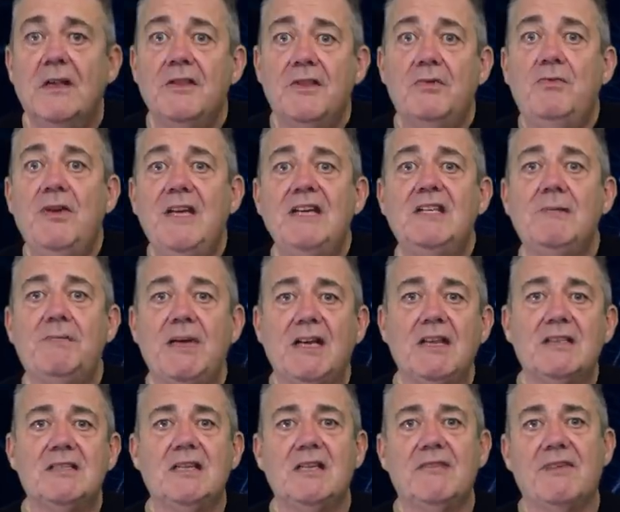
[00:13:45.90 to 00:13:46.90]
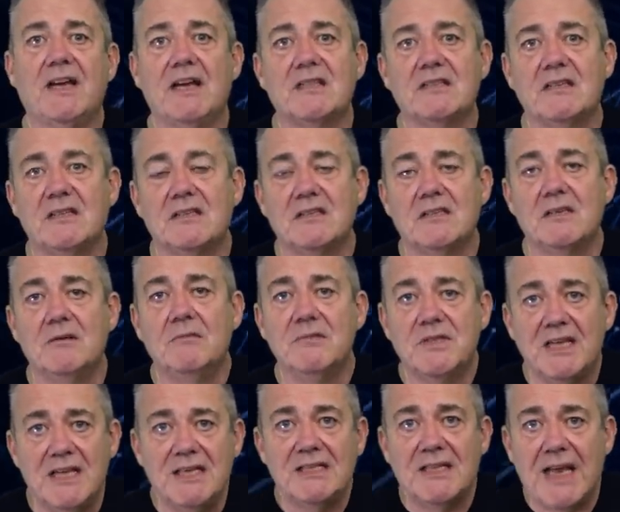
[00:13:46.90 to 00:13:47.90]
The readability of our systems
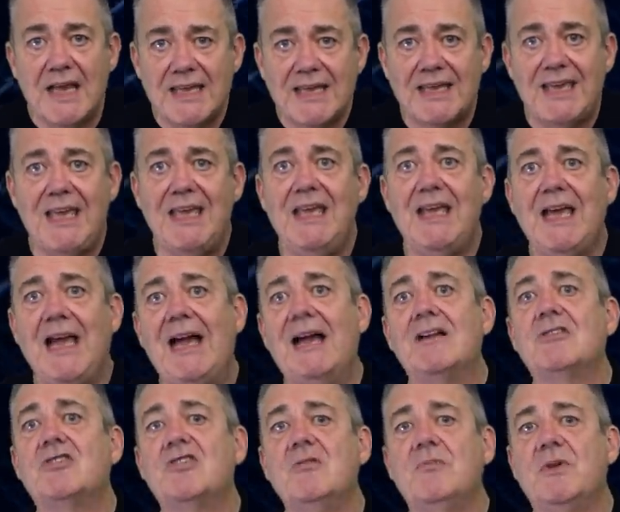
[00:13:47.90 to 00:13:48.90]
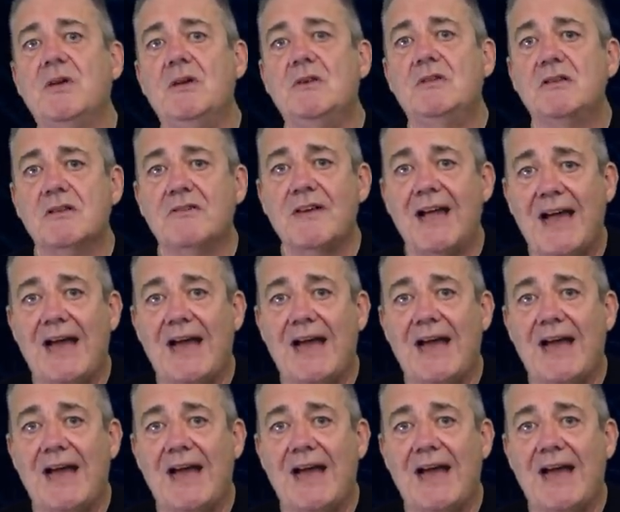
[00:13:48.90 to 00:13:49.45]
is a key attribute of